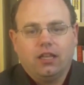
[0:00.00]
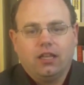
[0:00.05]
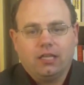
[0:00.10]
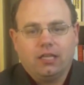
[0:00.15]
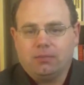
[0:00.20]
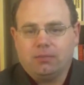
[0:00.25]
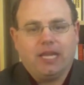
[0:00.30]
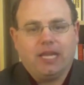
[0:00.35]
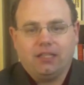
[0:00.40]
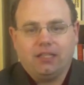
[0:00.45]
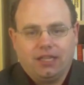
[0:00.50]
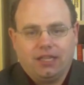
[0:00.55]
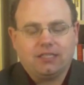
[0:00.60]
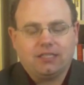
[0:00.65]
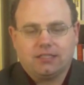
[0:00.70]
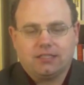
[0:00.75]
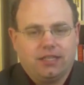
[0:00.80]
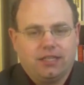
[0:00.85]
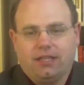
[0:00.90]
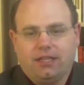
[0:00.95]
and pay
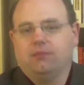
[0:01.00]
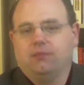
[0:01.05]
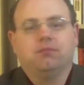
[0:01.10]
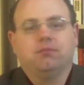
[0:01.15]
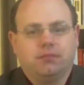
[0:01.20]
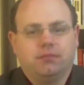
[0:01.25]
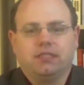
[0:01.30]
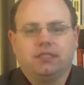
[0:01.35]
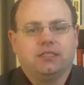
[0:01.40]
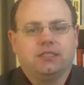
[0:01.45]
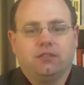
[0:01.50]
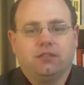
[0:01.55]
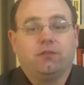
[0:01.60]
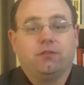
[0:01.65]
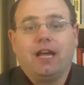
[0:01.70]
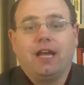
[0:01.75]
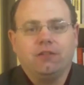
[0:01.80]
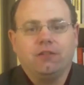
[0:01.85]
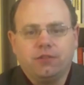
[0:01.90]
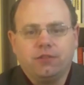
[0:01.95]
less than, let's say,
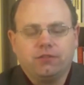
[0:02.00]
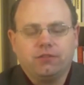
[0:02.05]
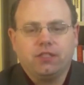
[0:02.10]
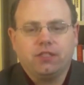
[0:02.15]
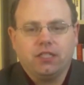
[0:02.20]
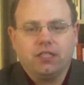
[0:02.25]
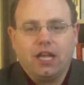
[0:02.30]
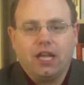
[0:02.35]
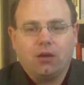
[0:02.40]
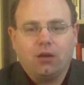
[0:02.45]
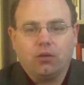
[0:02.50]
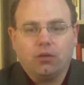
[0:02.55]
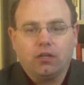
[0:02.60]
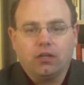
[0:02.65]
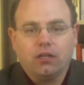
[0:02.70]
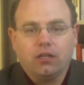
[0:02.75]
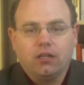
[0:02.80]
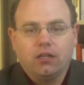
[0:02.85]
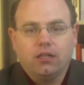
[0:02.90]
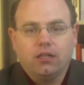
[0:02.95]
$5.50 an hour,